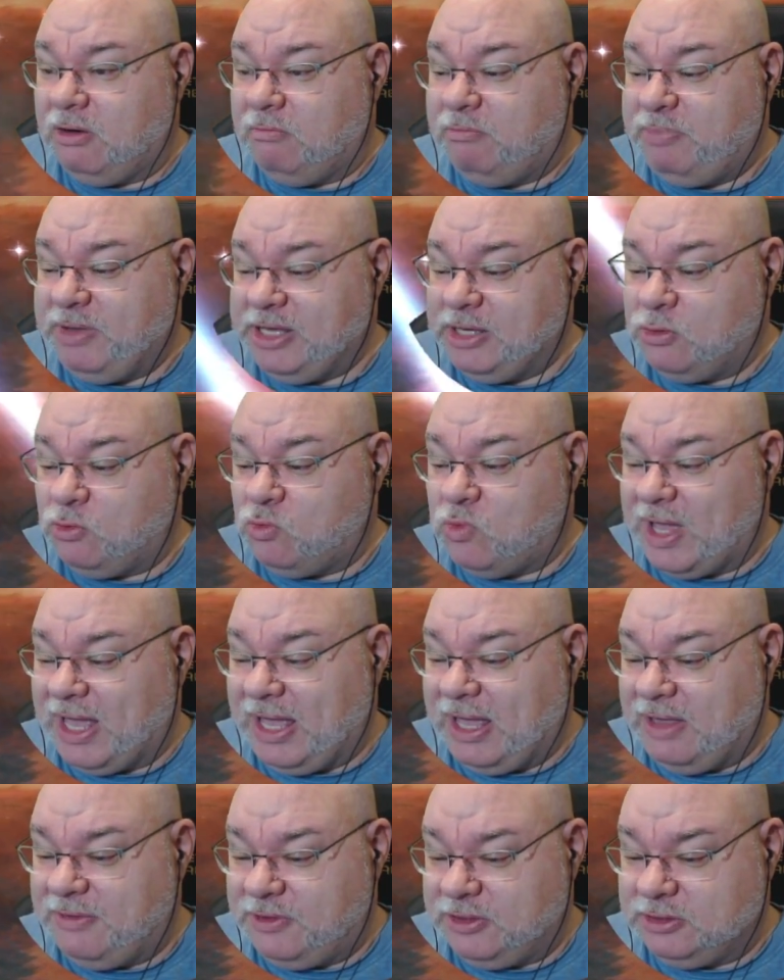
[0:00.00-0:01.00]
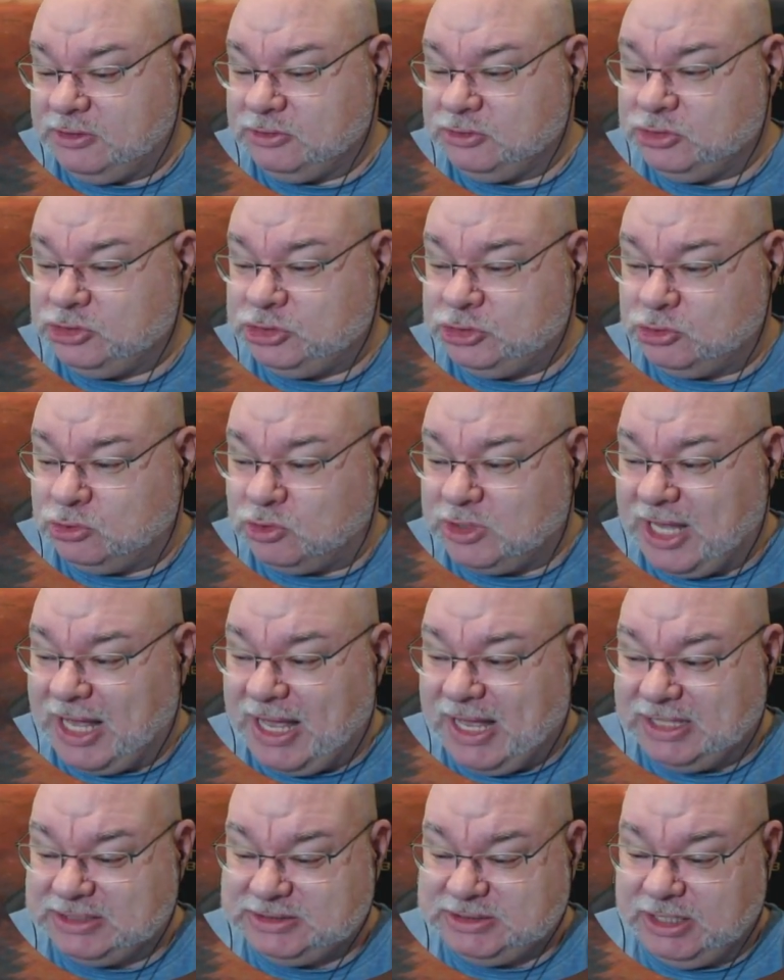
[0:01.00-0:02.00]
Be aware that dual
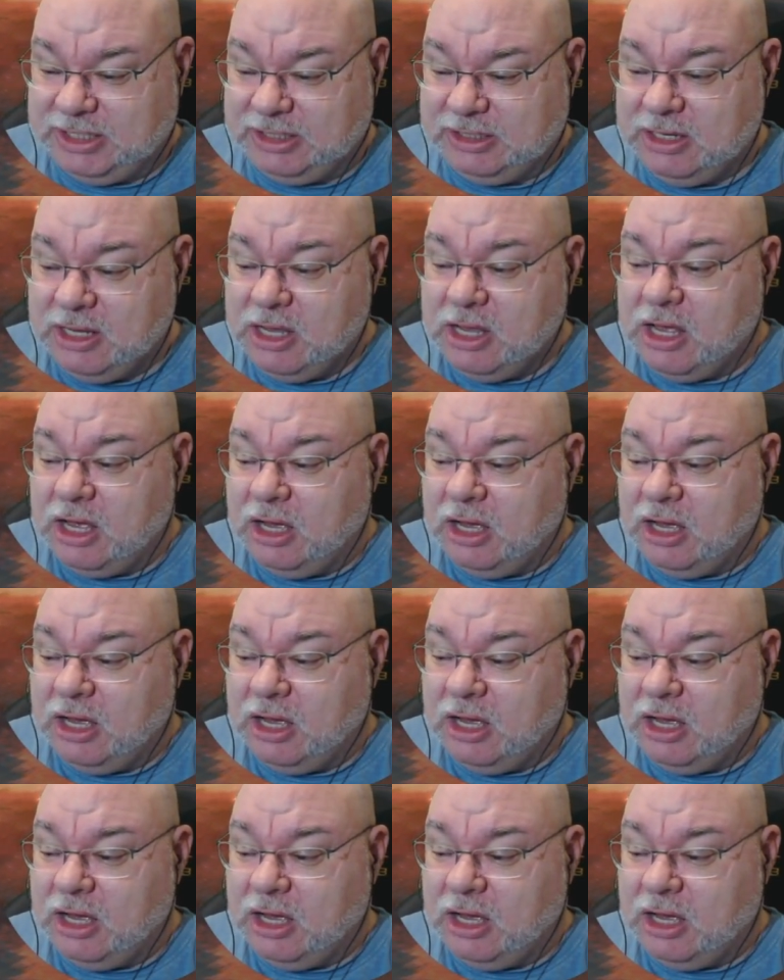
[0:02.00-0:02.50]
casting